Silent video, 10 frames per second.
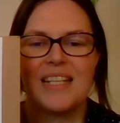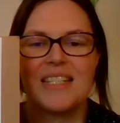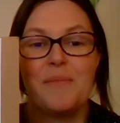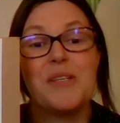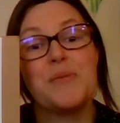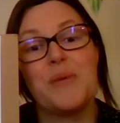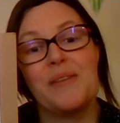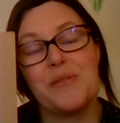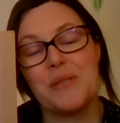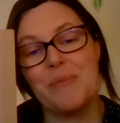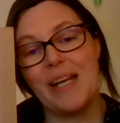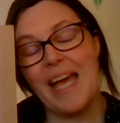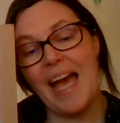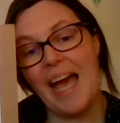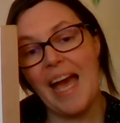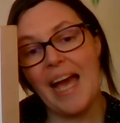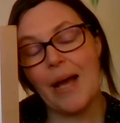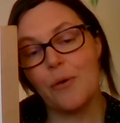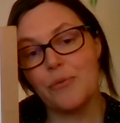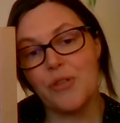Sometimes we have to explain how.